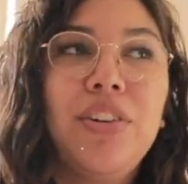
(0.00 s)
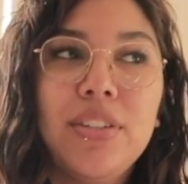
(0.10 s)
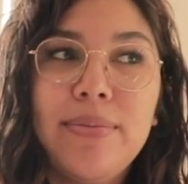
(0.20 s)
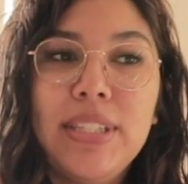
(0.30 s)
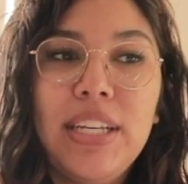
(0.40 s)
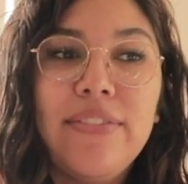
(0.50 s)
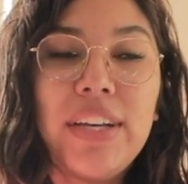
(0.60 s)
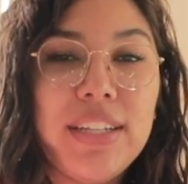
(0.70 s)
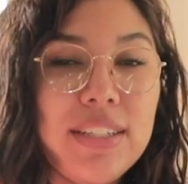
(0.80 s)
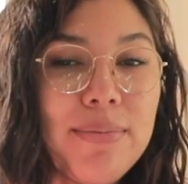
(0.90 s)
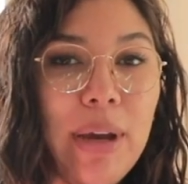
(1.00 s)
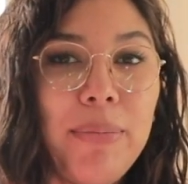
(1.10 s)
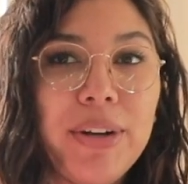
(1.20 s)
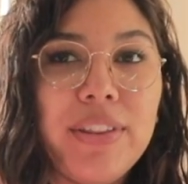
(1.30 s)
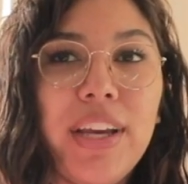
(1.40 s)
Christmas Eve is my
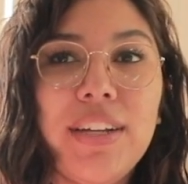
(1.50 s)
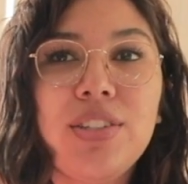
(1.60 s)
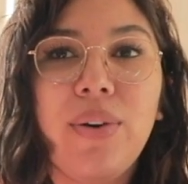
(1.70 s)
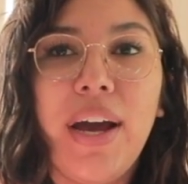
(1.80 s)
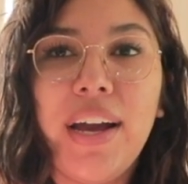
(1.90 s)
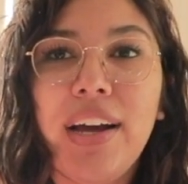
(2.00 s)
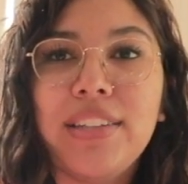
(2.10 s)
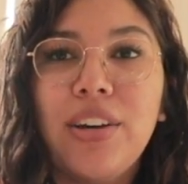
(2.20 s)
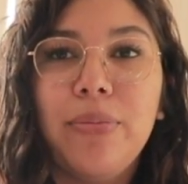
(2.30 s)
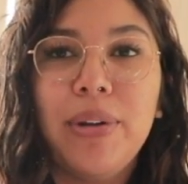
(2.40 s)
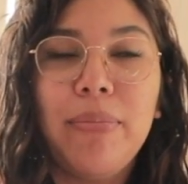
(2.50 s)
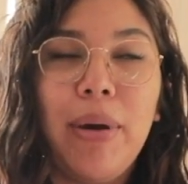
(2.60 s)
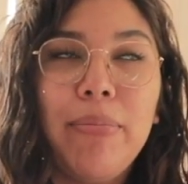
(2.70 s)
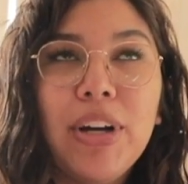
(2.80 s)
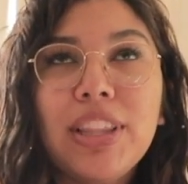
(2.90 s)
birthday, so I got to open up
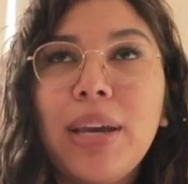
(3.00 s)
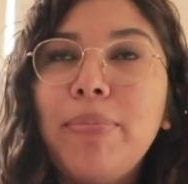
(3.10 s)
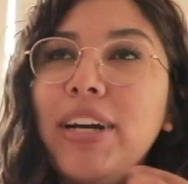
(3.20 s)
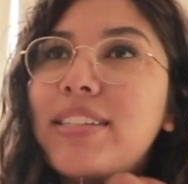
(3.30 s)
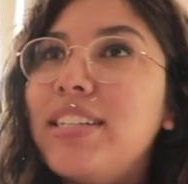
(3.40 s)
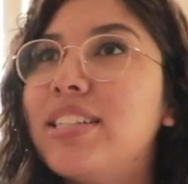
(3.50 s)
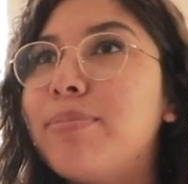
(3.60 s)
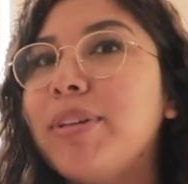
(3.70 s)
my birthday presents,